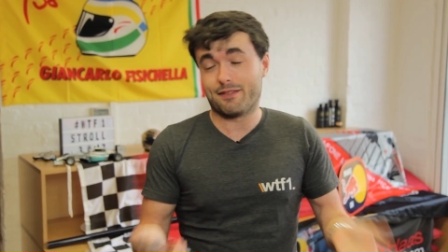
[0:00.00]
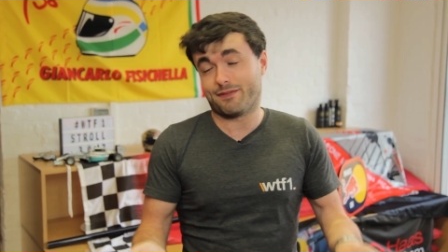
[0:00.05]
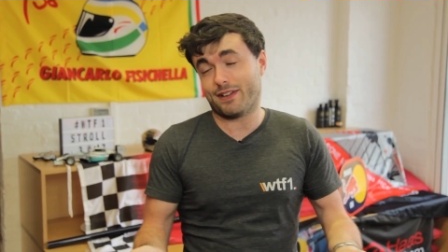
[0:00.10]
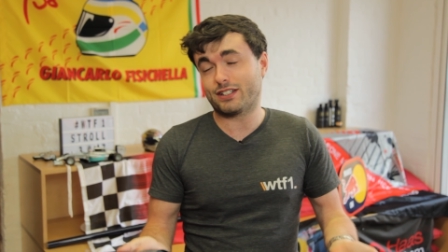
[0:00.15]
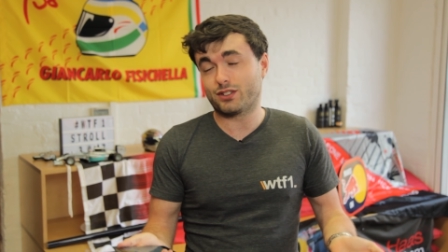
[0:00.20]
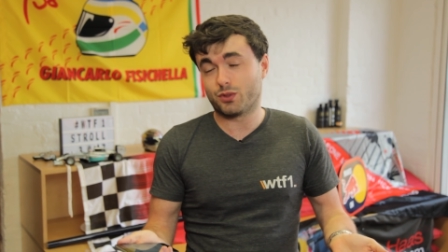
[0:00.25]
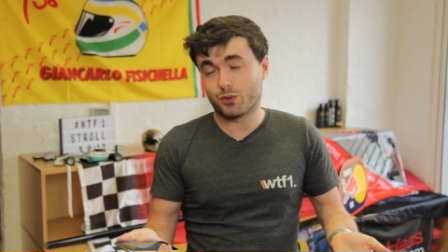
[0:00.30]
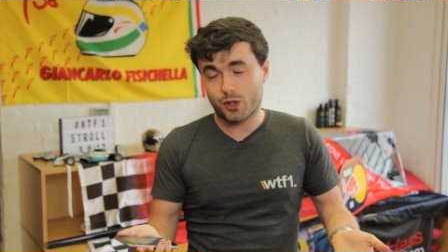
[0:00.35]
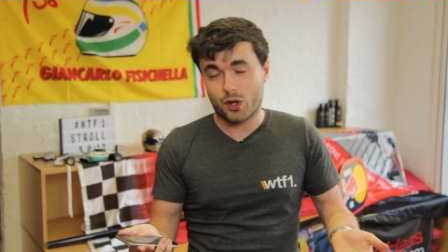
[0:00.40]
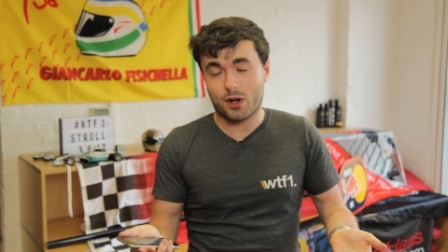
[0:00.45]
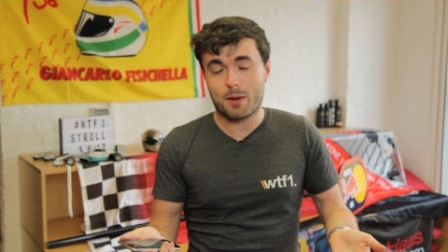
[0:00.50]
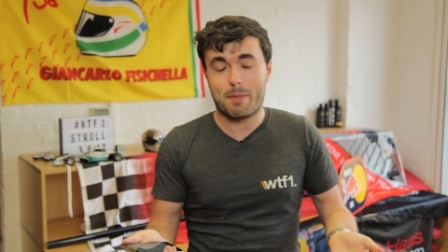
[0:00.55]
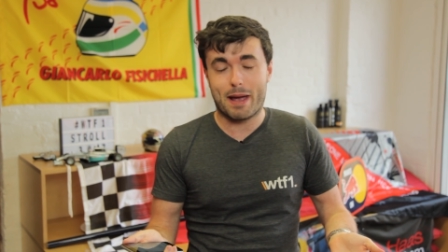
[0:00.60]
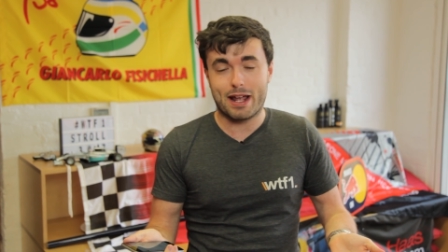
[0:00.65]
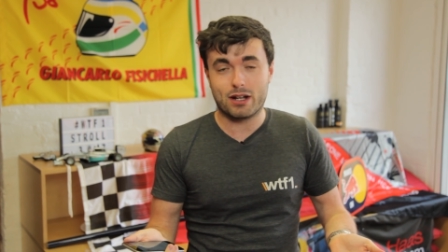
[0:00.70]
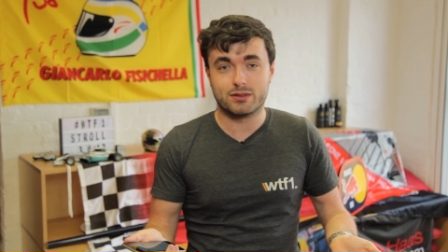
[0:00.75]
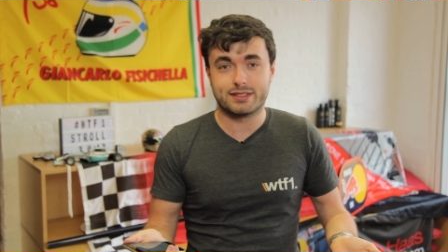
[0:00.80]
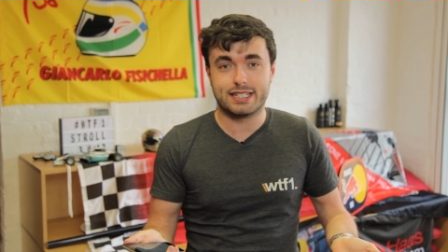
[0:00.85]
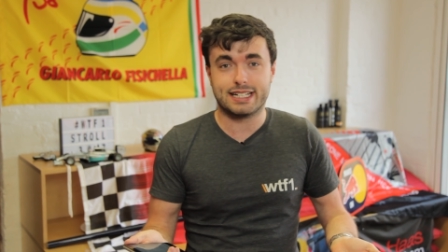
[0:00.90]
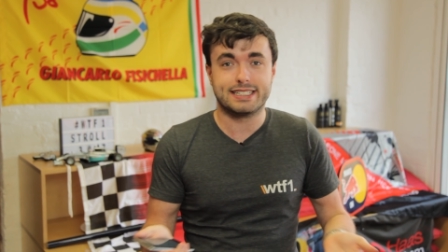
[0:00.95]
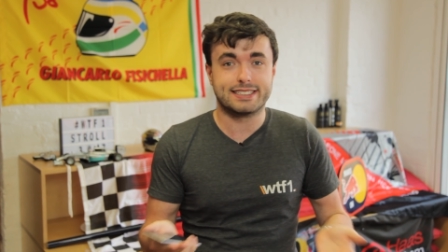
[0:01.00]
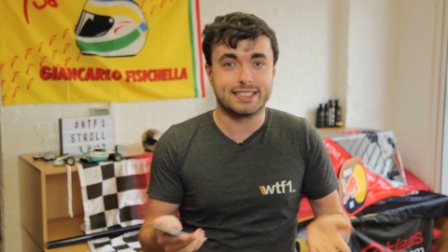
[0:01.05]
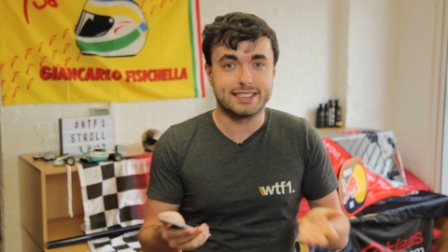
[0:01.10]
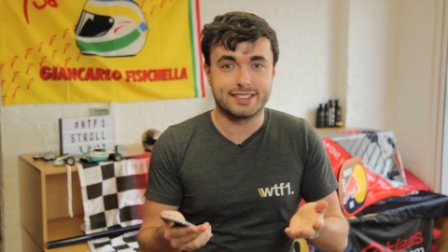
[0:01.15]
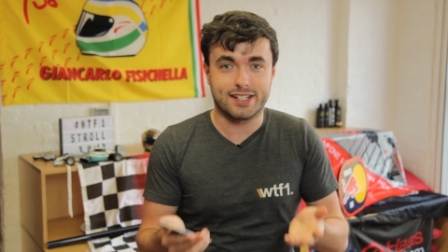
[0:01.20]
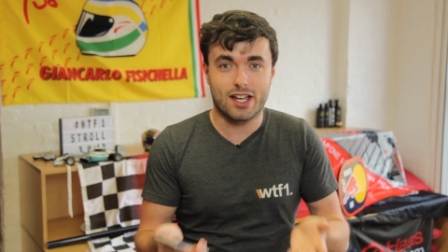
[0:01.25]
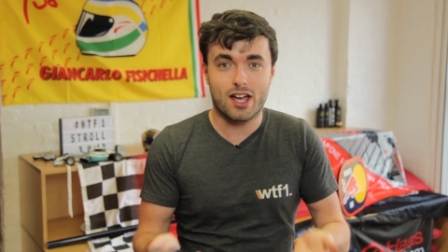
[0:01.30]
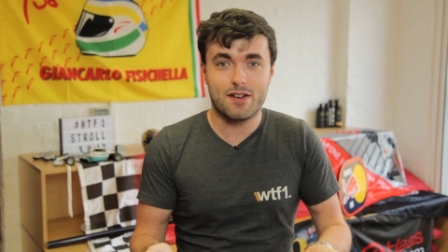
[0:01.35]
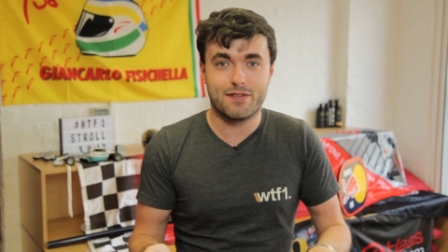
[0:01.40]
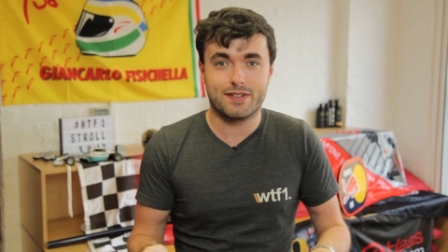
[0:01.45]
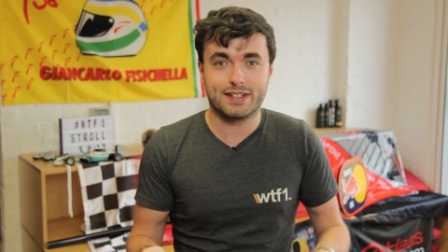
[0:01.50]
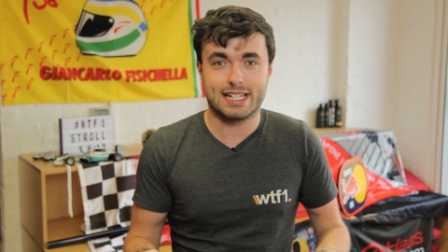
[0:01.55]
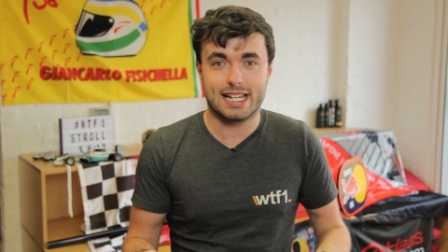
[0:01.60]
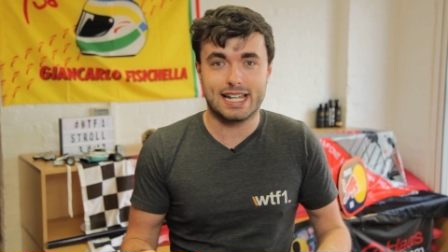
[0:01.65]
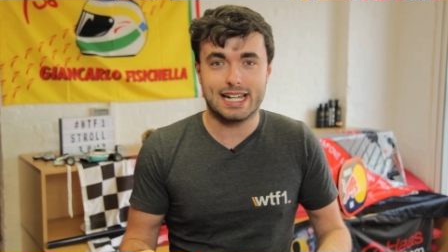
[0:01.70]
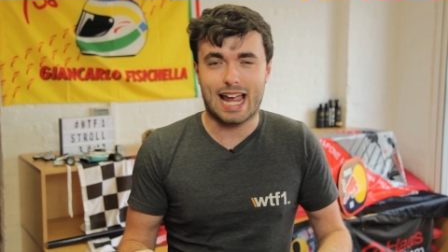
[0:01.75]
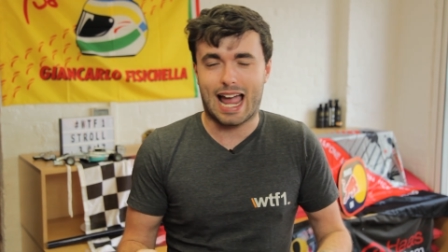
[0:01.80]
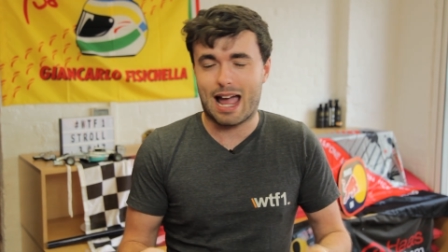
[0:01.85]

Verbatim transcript: Vettel got a penalty, deservedly.